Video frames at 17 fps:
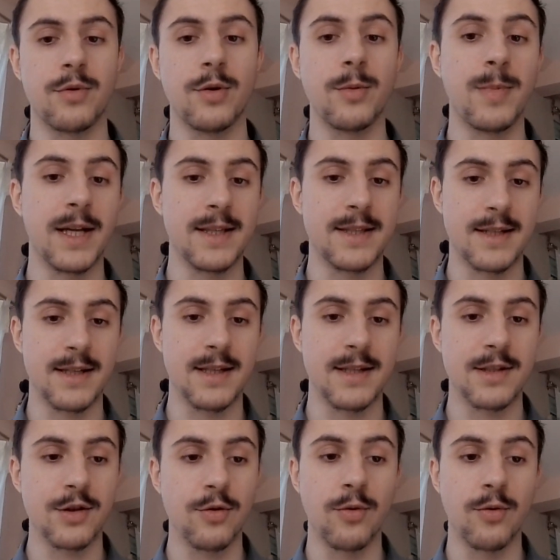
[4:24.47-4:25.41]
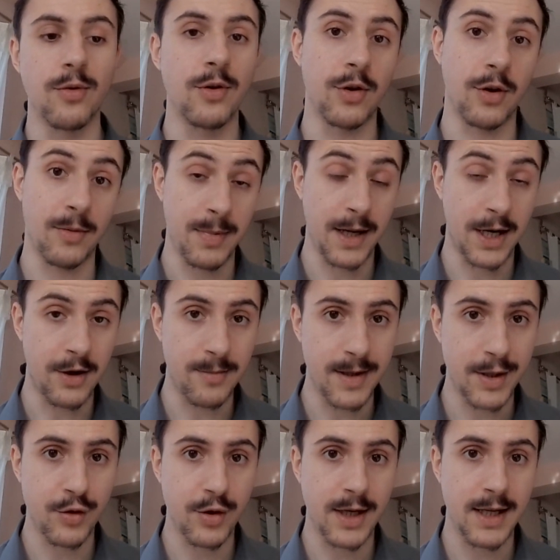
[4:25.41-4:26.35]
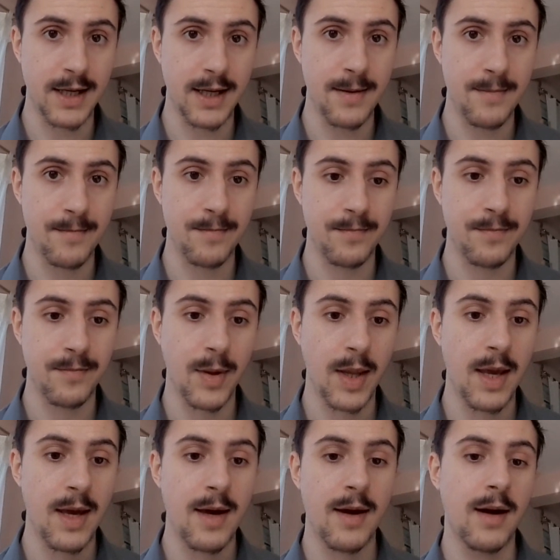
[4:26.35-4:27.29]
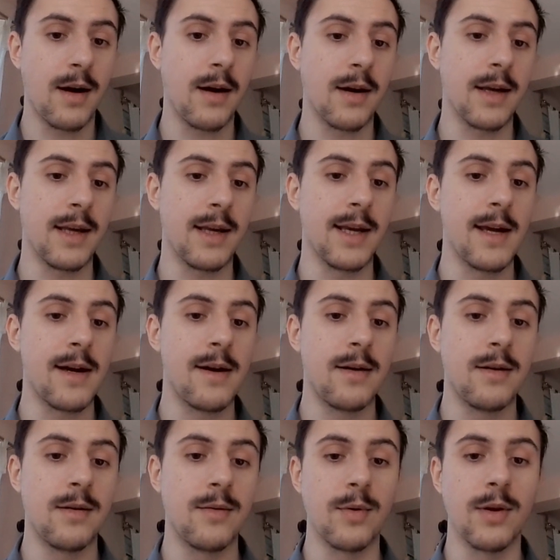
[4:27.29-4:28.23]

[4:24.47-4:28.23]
propensity score non-parametrically, i.e.